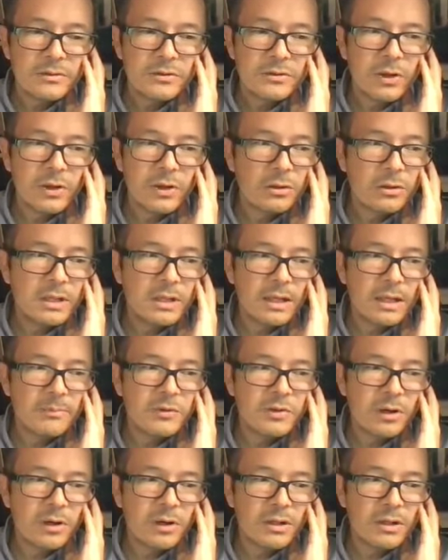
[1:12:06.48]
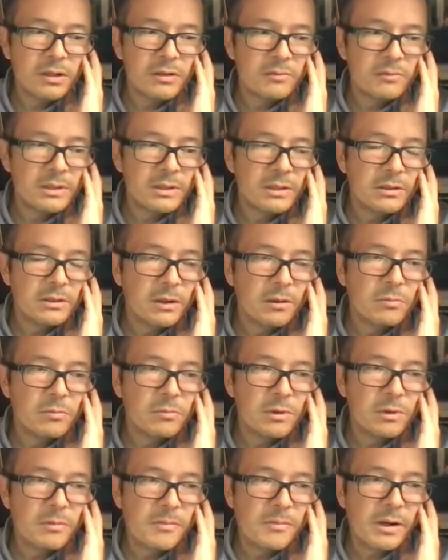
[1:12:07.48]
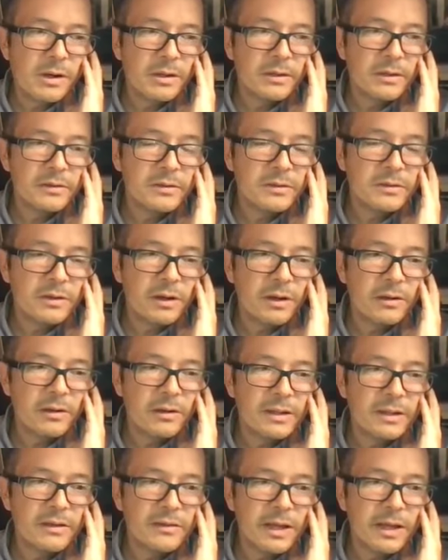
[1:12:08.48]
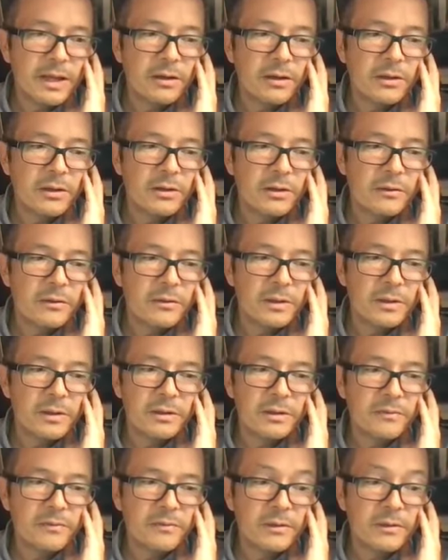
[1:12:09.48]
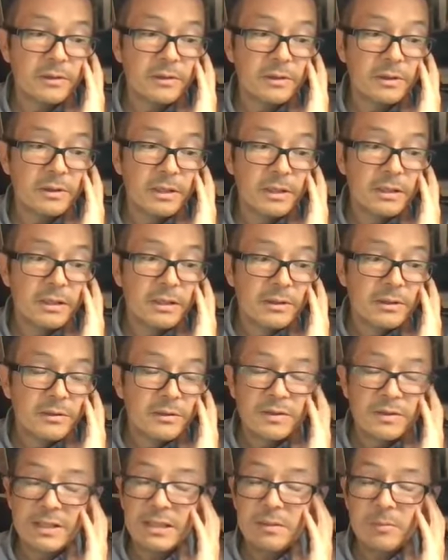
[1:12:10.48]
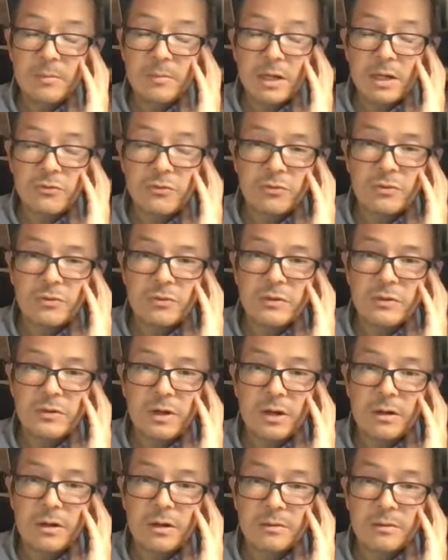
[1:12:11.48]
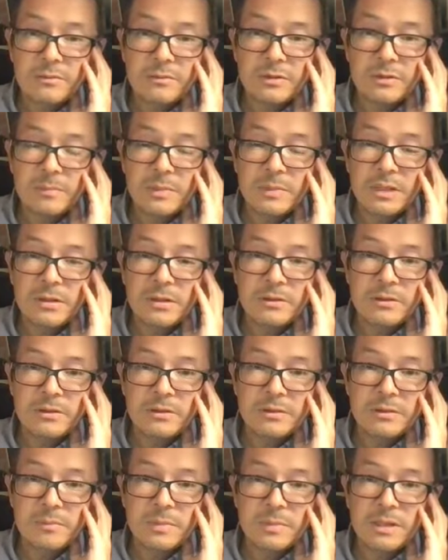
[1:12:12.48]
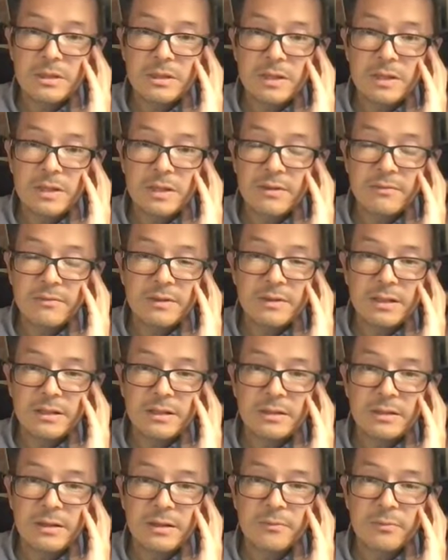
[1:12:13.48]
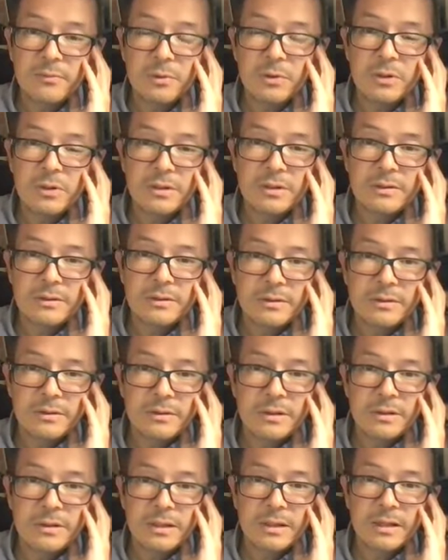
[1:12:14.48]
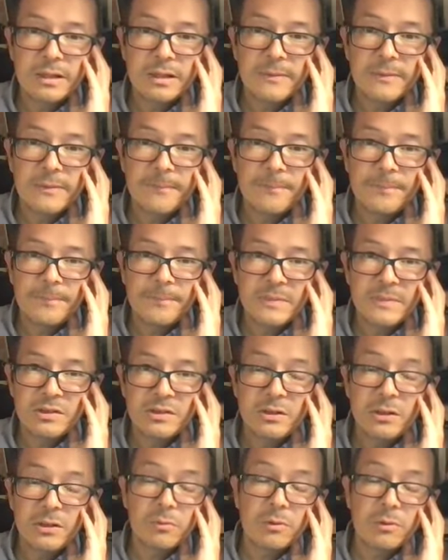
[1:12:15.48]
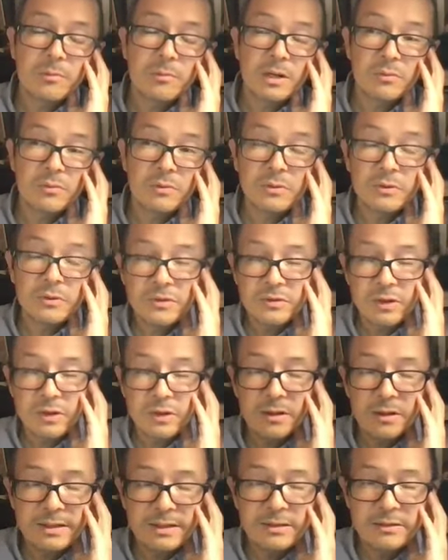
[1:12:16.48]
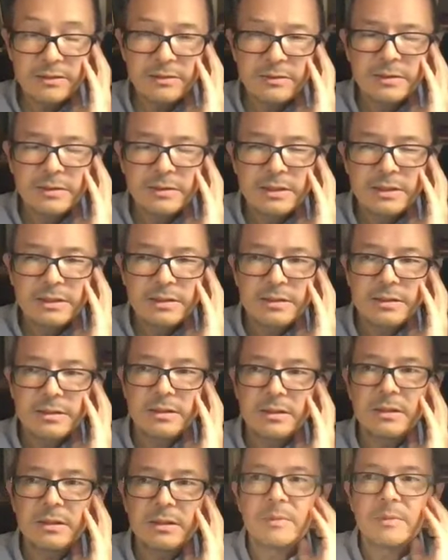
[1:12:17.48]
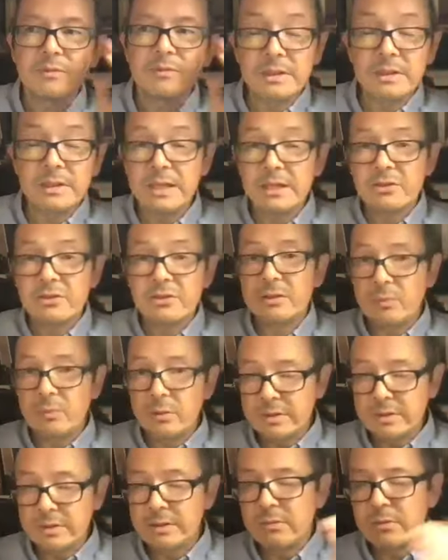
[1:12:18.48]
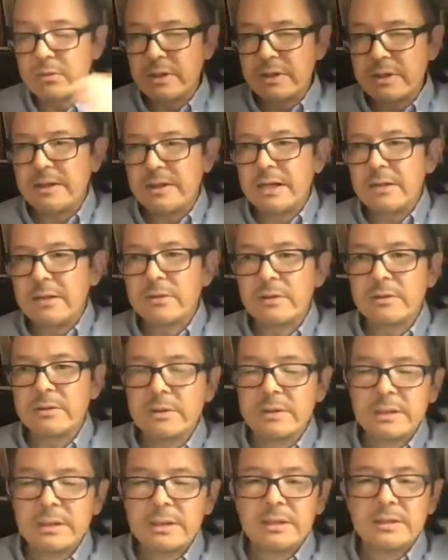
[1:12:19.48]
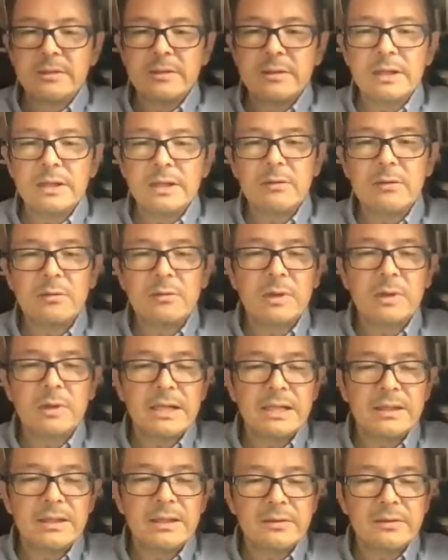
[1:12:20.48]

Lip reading: So yeah, so I don't really know what my style is, and I don't think I've ever seen my true style, to be honest, because I haven't done enough work to know what my real style is. I've only actually worked in quite a narrow way.